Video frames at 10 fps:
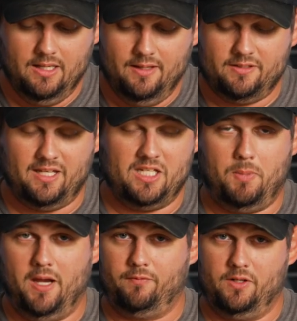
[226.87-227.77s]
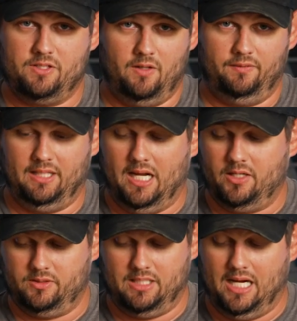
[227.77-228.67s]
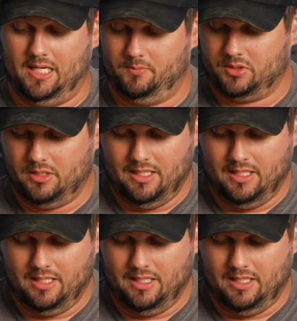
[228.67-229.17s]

this thing's paid for itself 1,000 times.